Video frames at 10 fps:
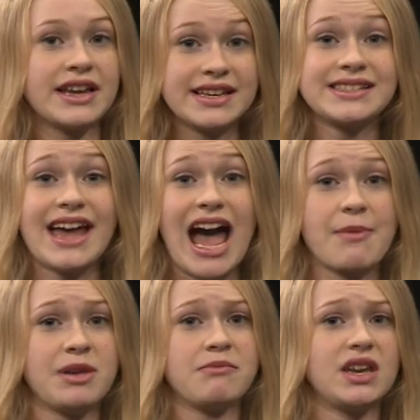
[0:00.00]
is a
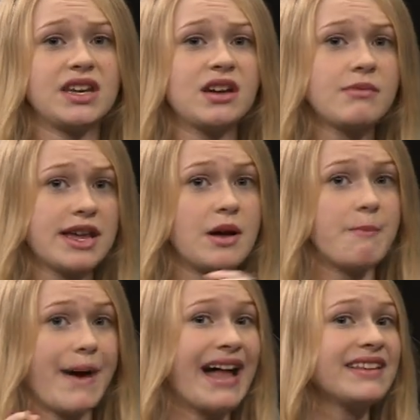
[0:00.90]
happy medium and a
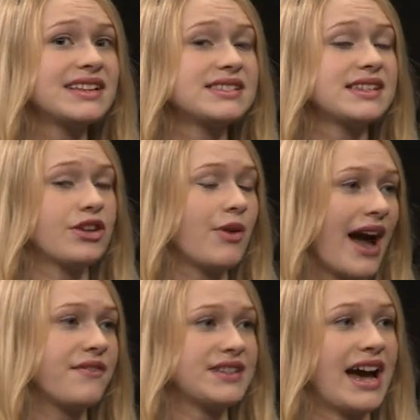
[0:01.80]
balance that you
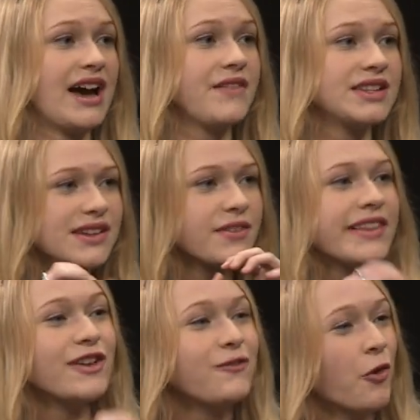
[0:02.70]
have to have. It's a
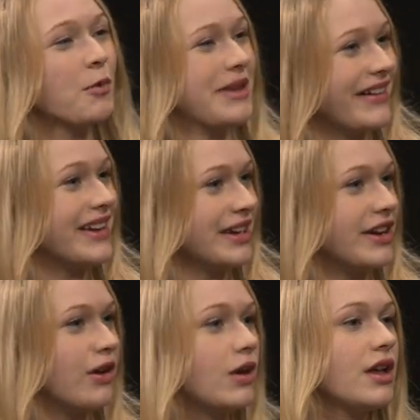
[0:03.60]
little formula, you know?